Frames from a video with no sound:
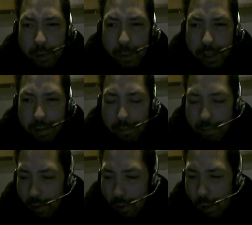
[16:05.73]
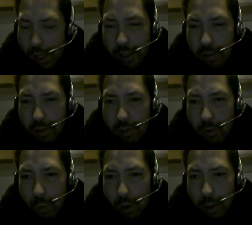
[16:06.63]
well, why doesn't
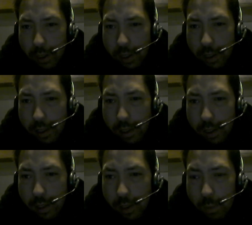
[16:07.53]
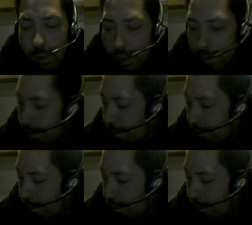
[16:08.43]
this work? Well,